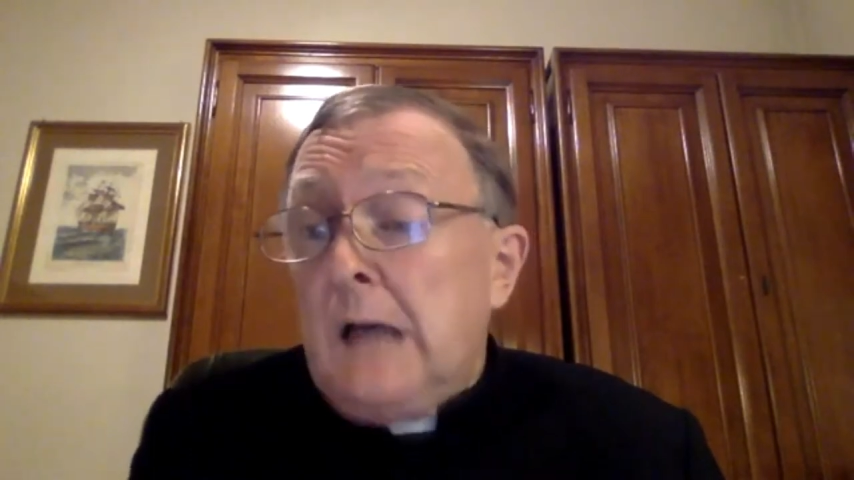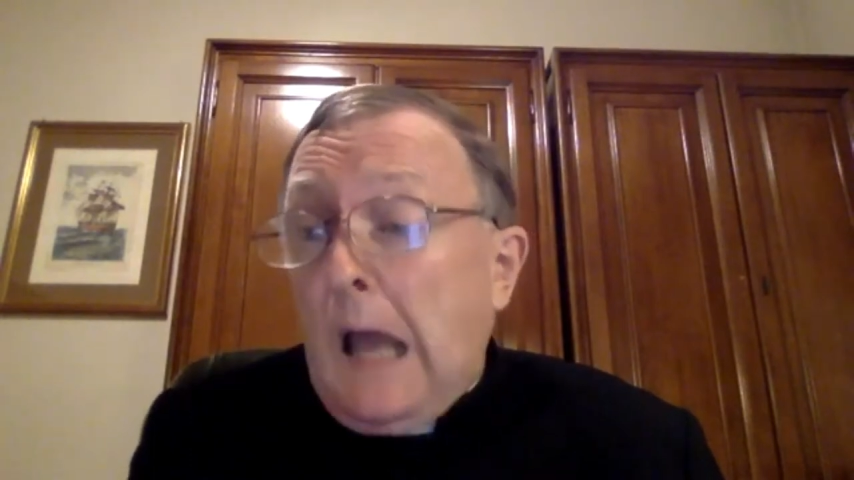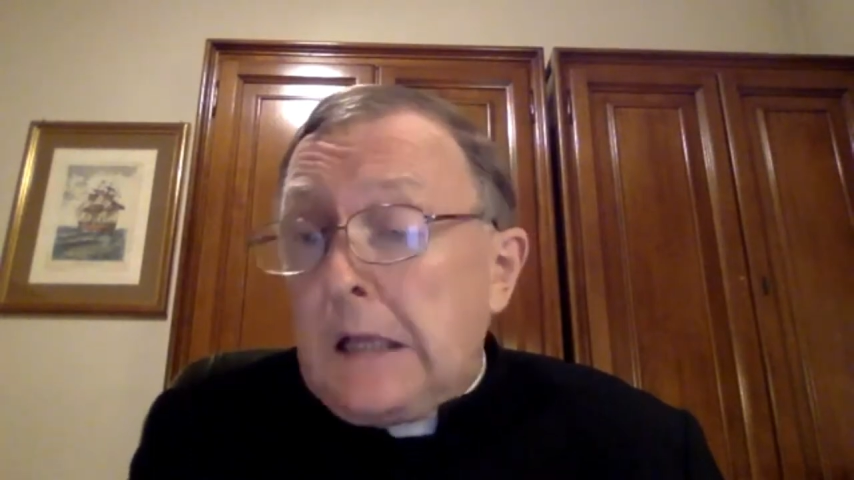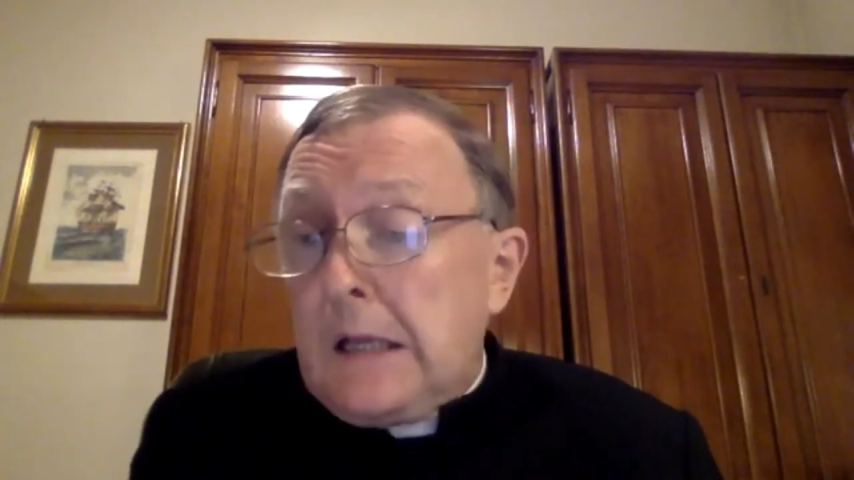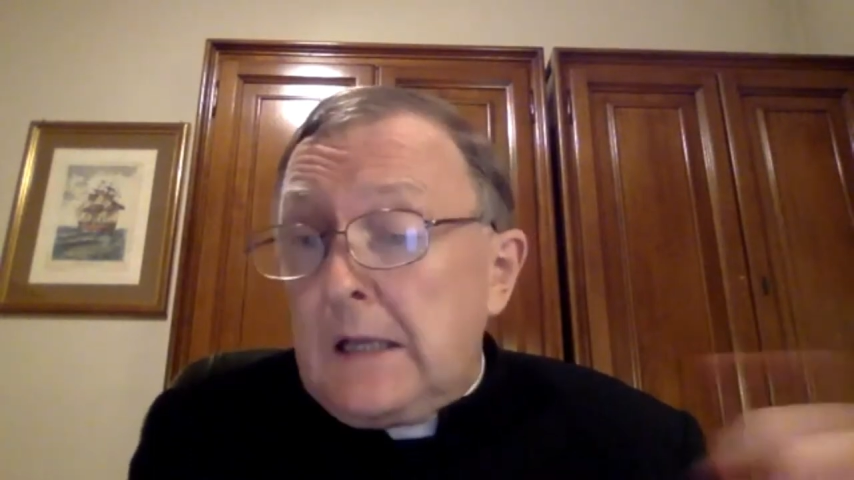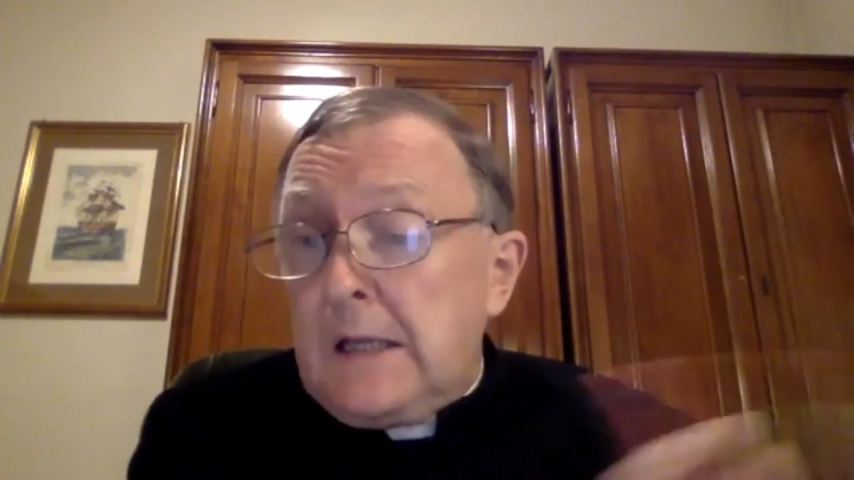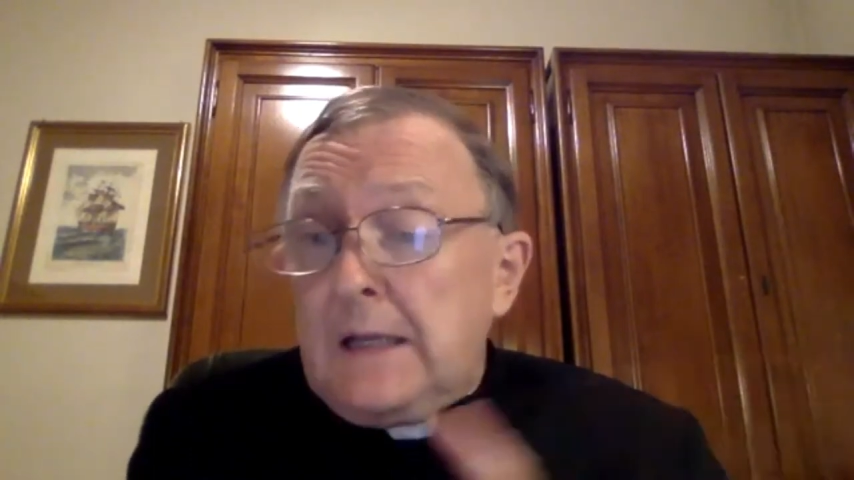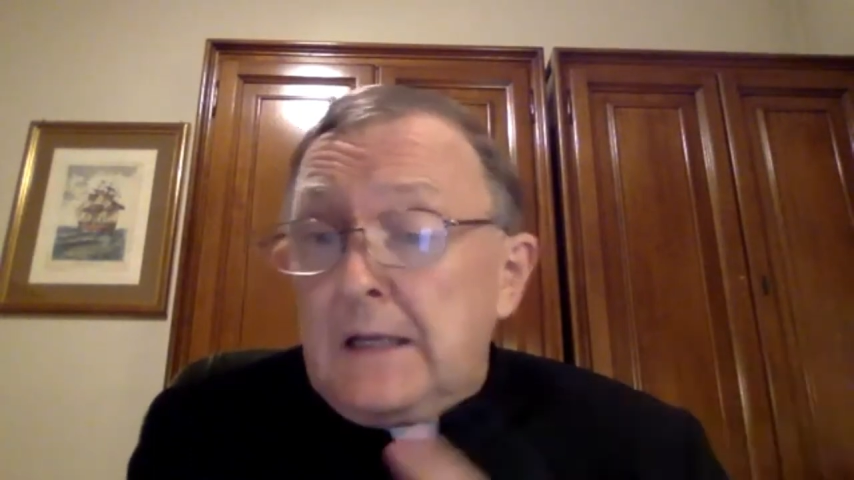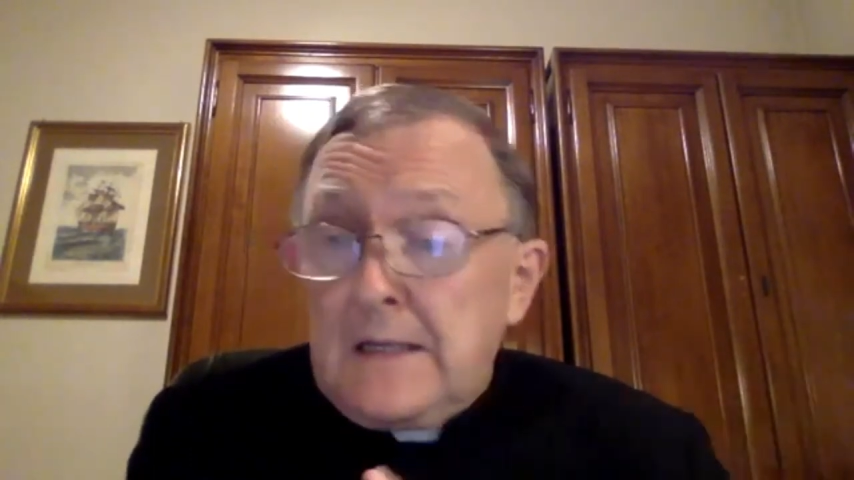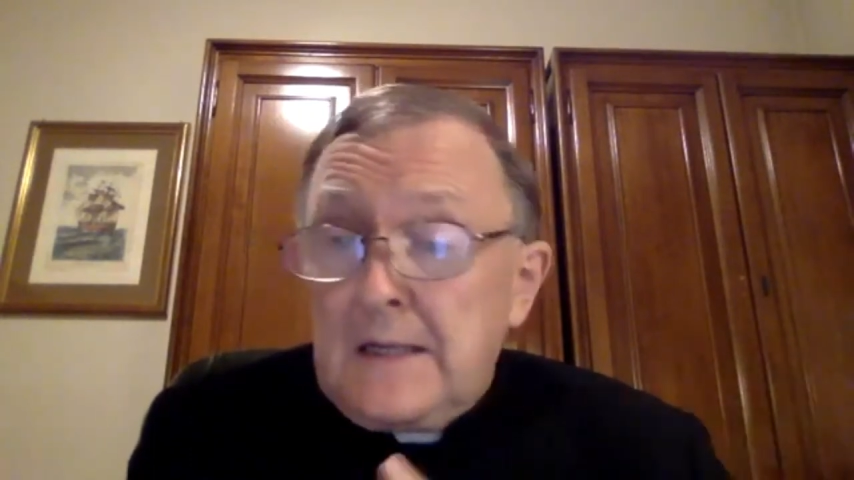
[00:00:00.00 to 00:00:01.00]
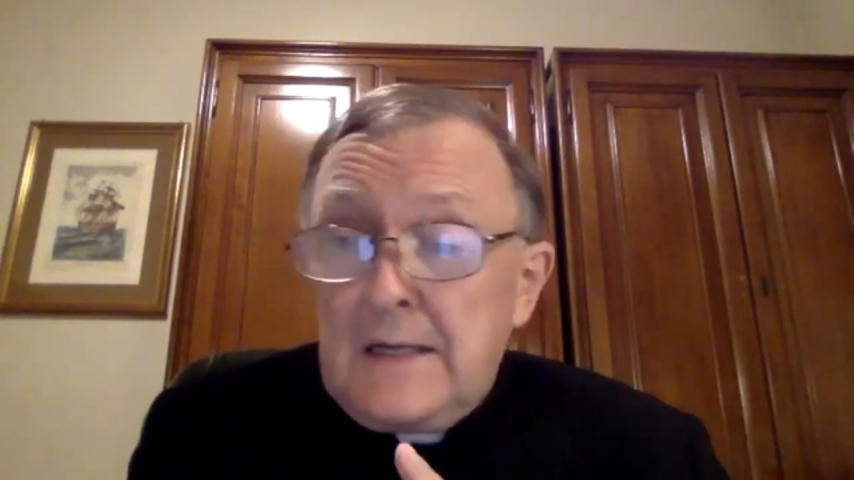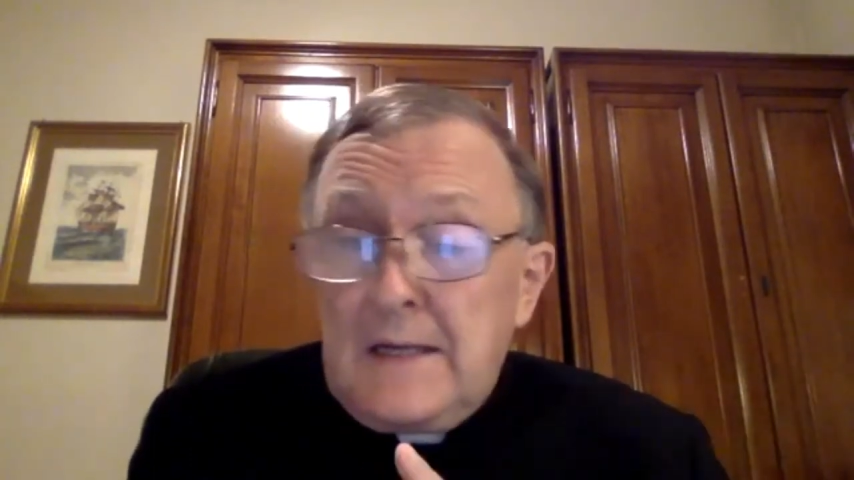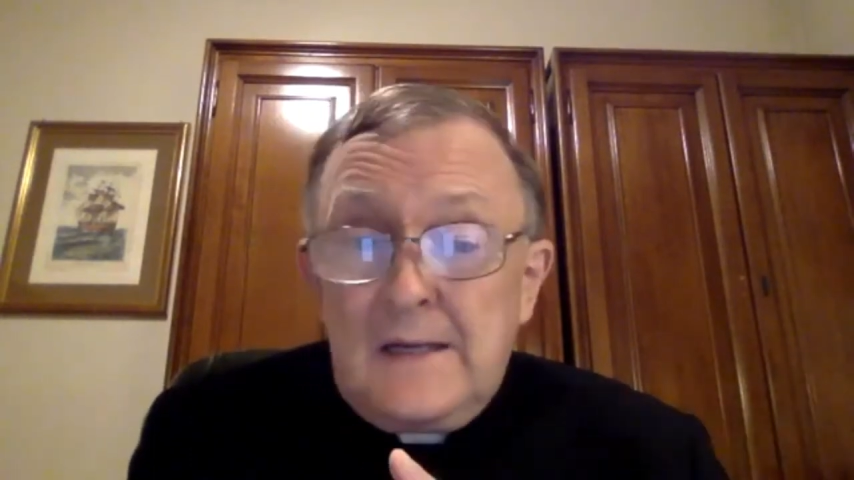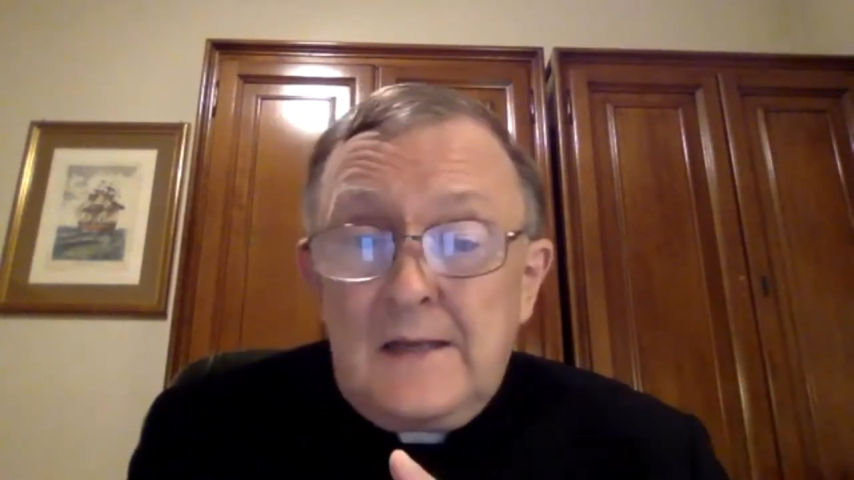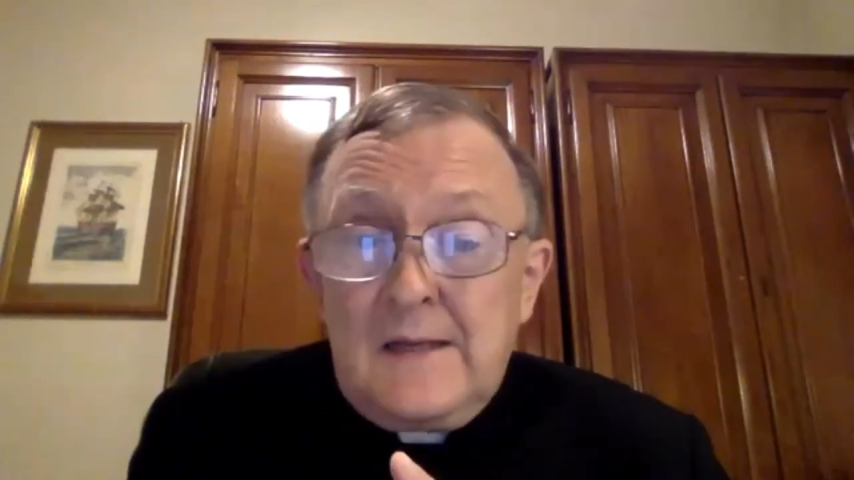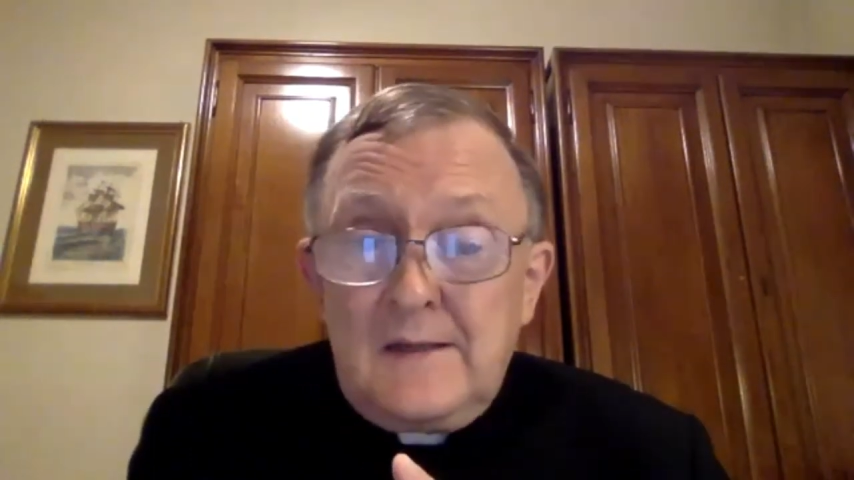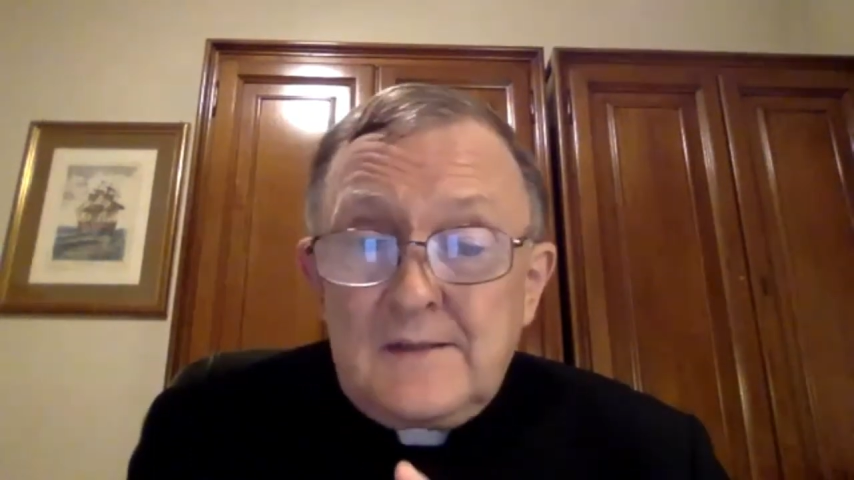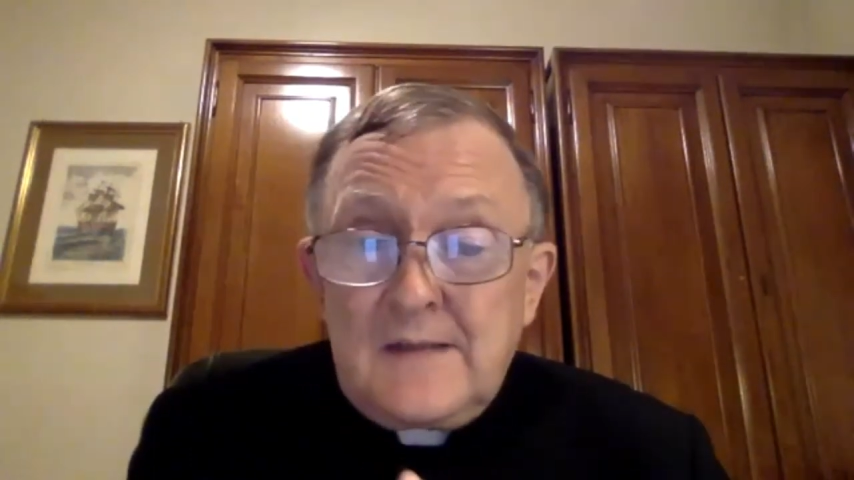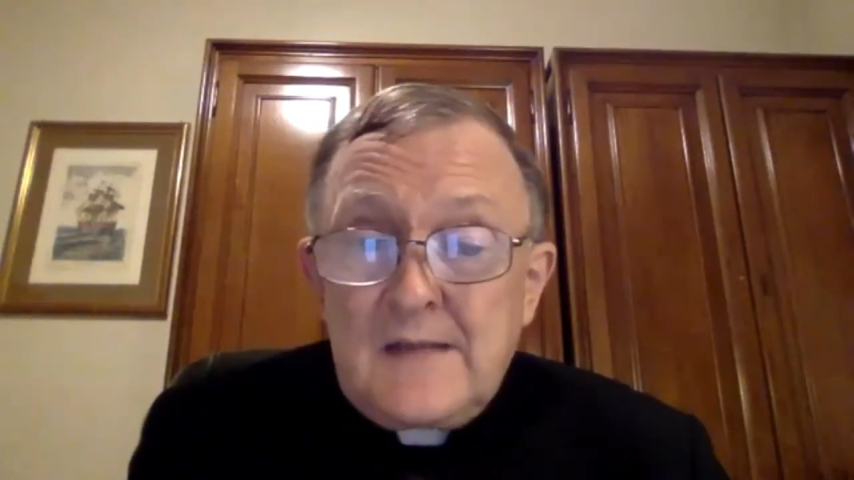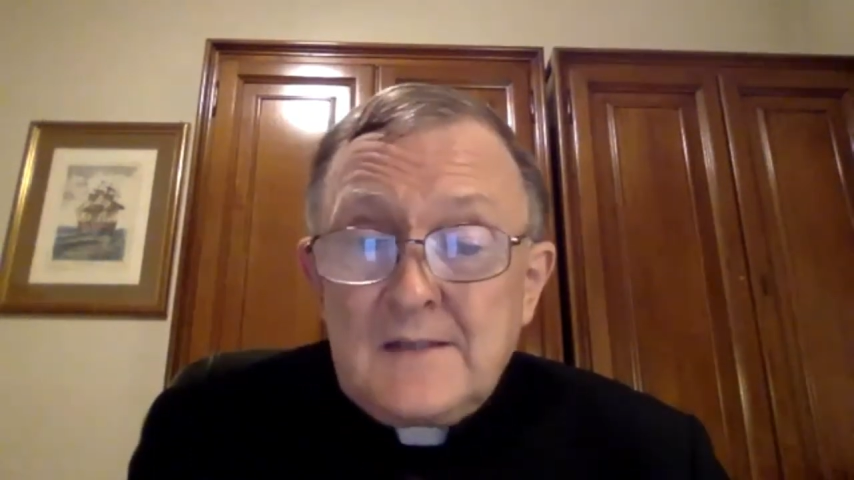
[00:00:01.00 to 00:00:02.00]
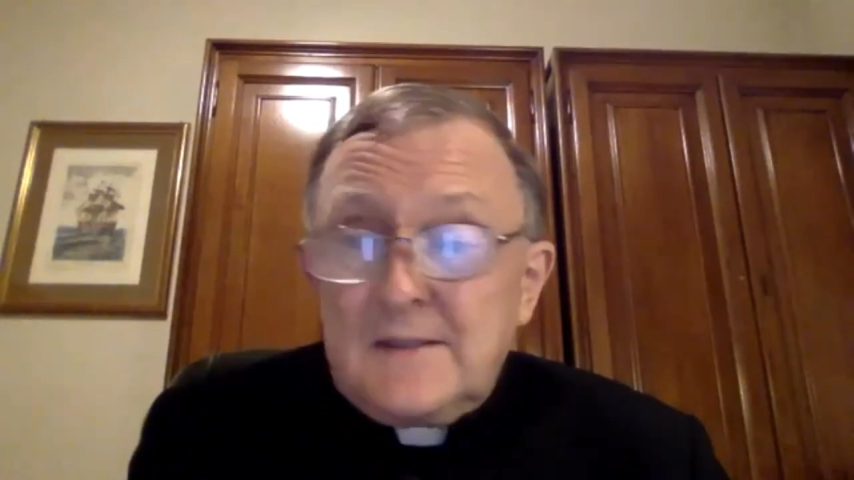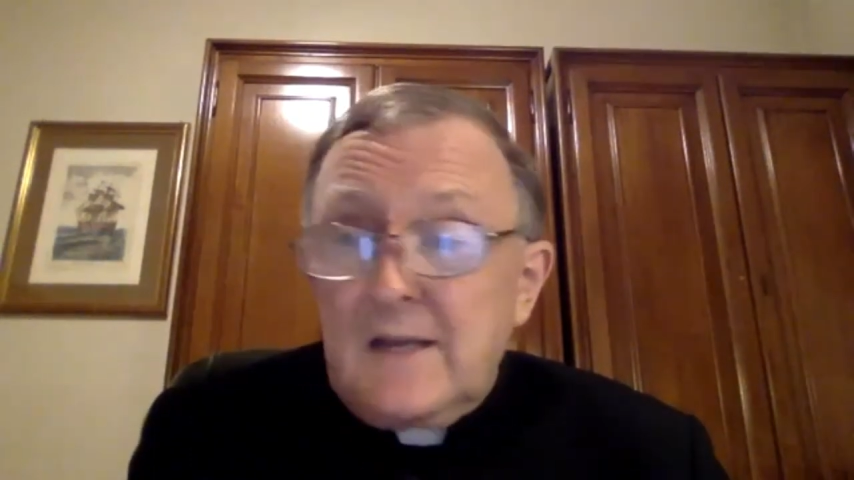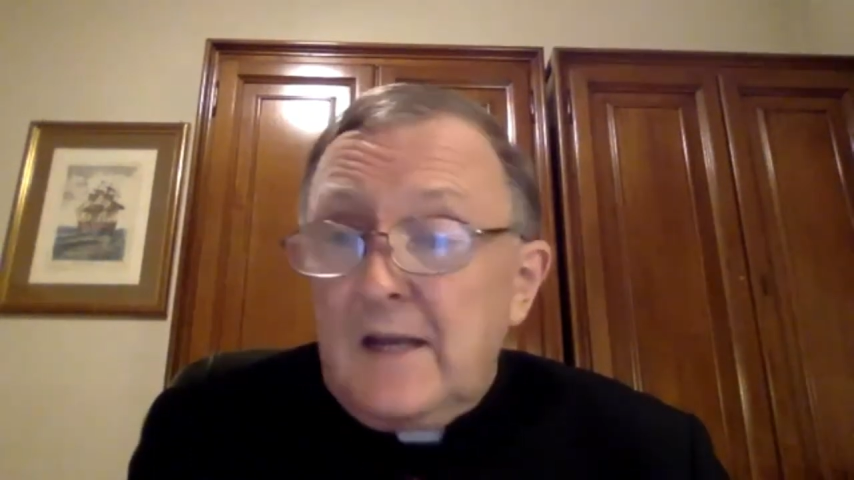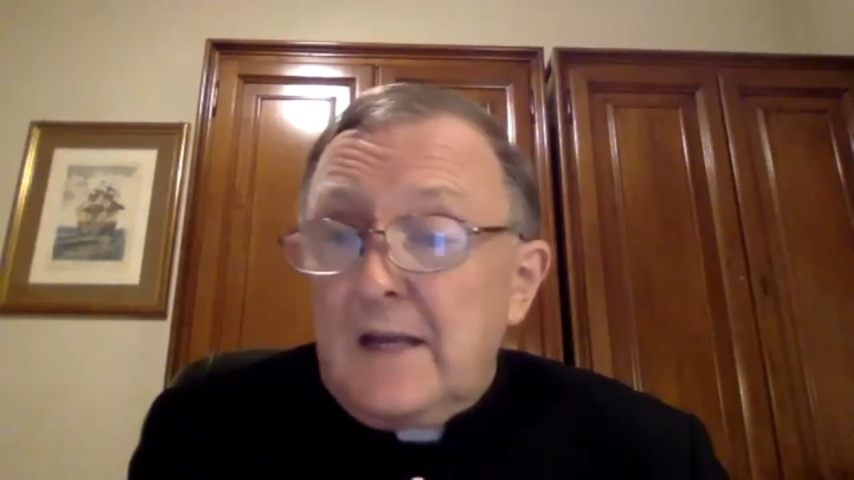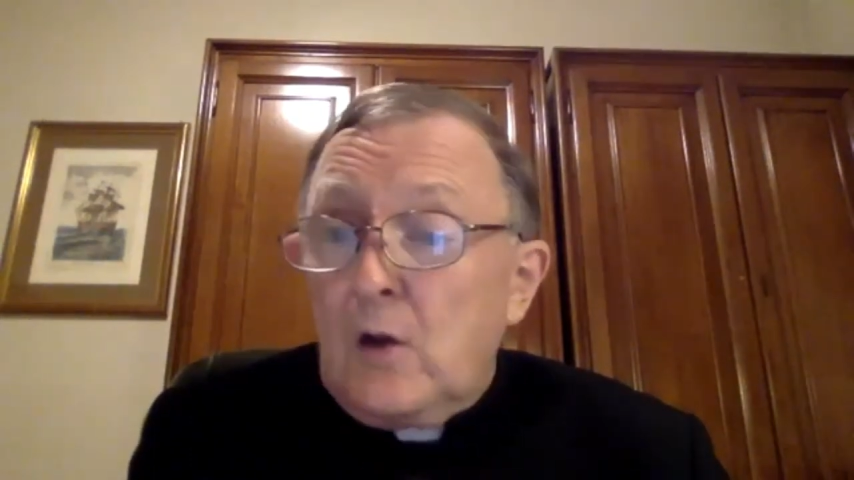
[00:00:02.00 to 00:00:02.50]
And he says,